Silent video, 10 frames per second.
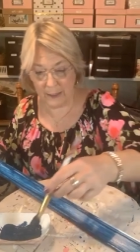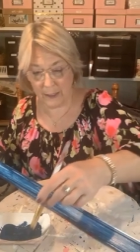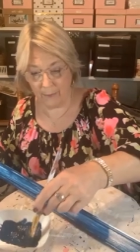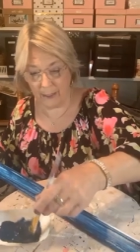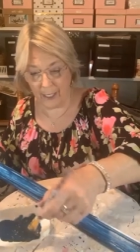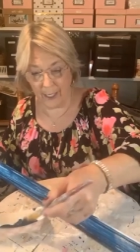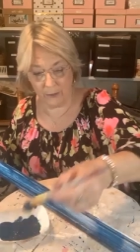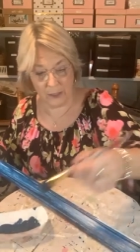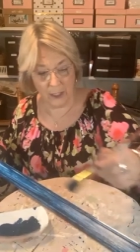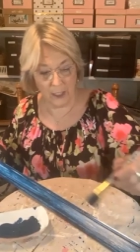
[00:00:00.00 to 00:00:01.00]
Please come in the
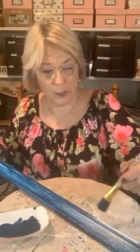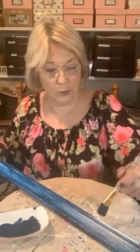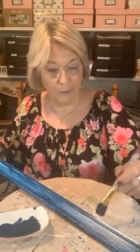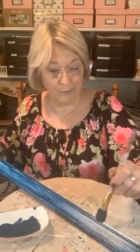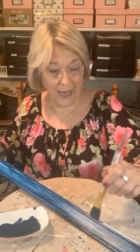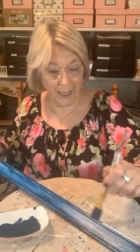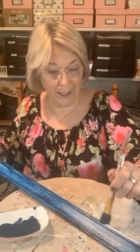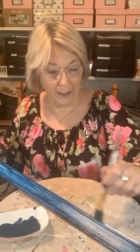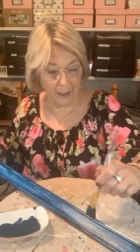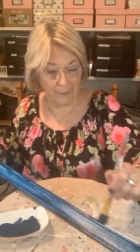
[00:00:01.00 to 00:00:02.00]
house. She would
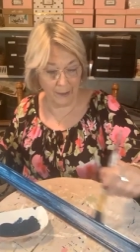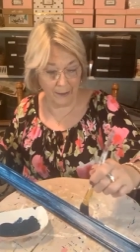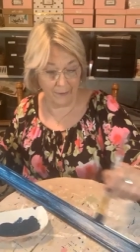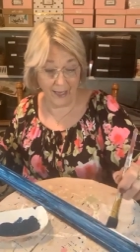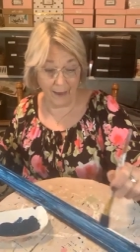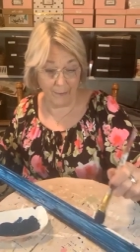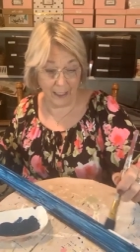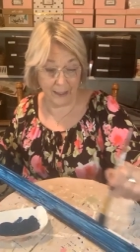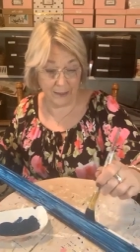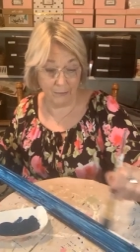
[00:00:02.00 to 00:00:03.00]
back up. And that
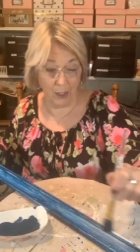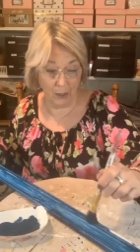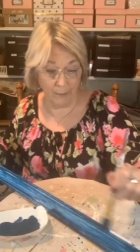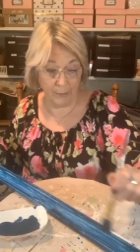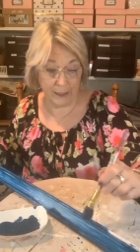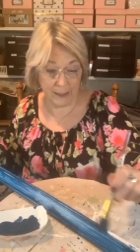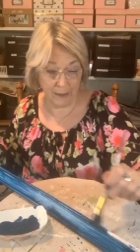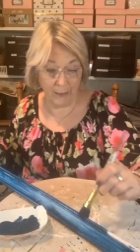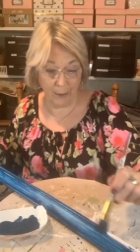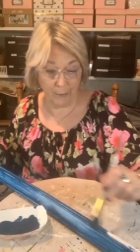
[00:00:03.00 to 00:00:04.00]
means, Mom, please
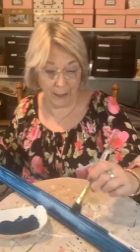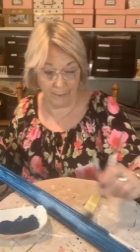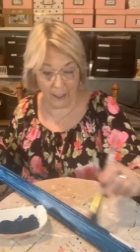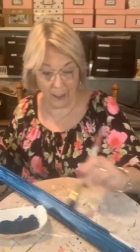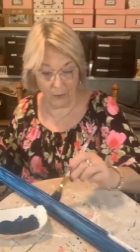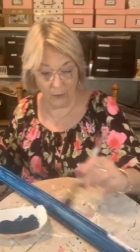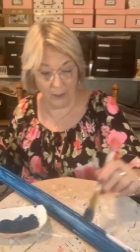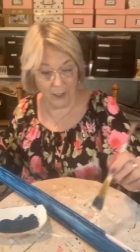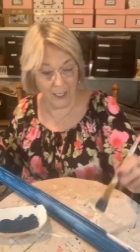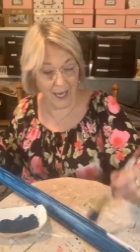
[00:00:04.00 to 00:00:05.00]
come out and play ball.